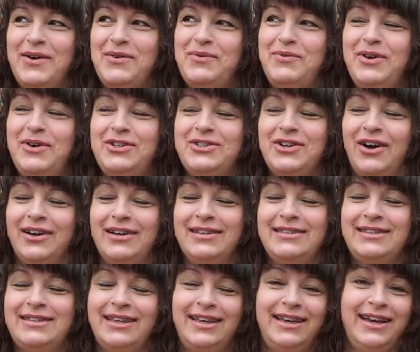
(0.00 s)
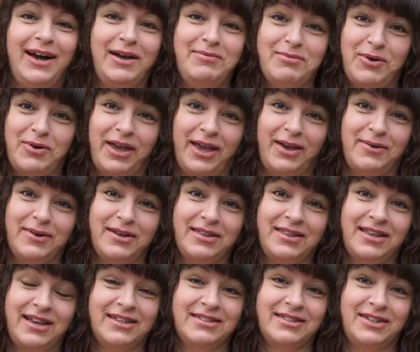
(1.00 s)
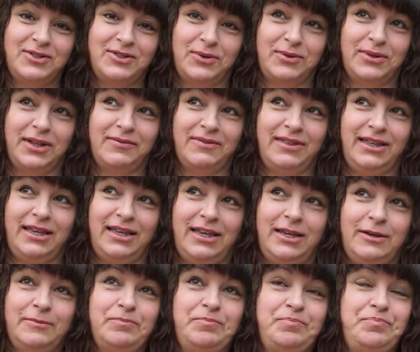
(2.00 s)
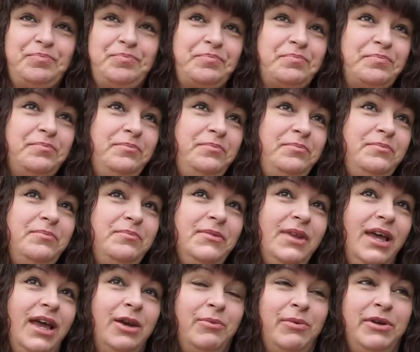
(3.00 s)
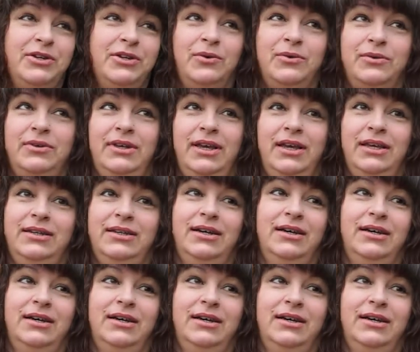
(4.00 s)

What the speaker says: which honestly I'm okay with because I don't love the heat. And we don't get,